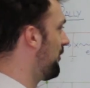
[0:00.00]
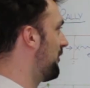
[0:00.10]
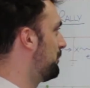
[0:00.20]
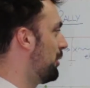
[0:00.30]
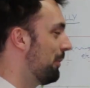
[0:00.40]

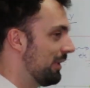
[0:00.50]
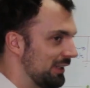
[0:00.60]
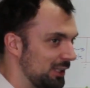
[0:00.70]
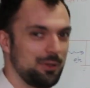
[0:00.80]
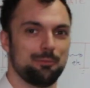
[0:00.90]
loss of prop in a
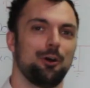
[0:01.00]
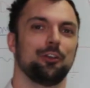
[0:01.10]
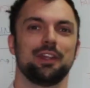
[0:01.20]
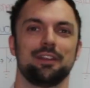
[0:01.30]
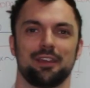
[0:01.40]
little bit
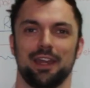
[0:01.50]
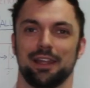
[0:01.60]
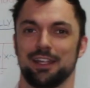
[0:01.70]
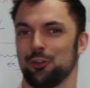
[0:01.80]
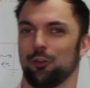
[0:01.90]
more
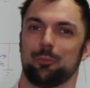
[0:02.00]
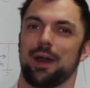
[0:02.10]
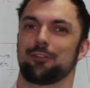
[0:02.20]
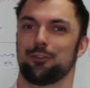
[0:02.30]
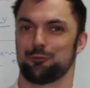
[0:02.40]
detail in another
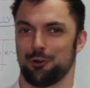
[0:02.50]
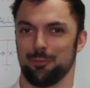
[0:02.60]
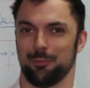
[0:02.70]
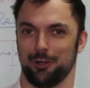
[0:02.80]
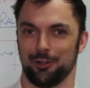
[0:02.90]
Back to the
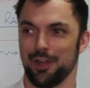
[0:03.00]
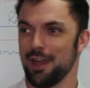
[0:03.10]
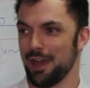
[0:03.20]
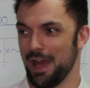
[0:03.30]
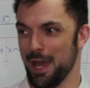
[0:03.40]
Drawing Board.
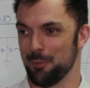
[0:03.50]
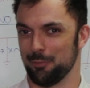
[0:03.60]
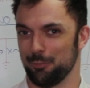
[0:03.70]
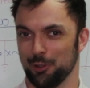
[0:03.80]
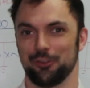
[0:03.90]

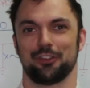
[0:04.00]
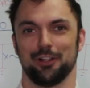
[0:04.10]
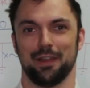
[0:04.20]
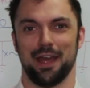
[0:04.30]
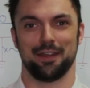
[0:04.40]
But
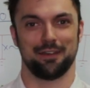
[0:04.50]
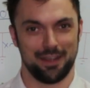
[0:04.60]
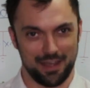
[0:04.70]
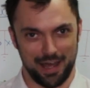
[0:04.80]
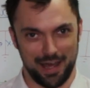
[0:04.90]
until
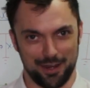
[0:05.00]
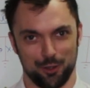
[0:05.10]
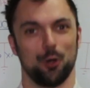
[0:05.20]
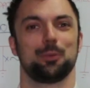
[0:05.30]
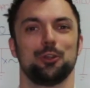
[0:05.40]
then, I
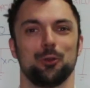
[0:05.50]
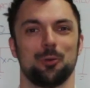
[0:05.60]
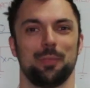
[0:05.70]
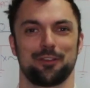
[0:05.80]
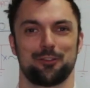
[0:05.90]
hope you do
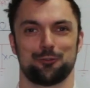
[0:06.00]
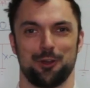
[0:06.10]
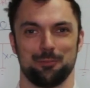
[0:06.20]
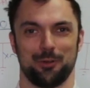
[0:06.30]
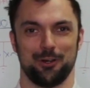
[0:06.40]
come back to the
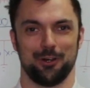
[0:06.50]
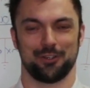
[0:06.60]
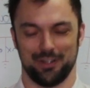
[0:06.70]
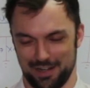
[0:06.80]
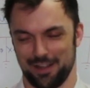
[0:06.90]
drawing
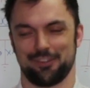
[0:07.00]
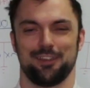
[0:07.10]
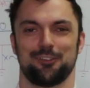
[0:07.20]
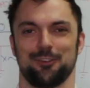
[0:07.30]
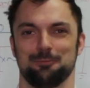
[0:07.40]
board, and I'll
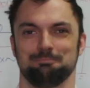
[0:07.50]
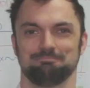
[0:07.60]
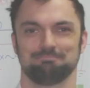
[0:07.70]
see you soon.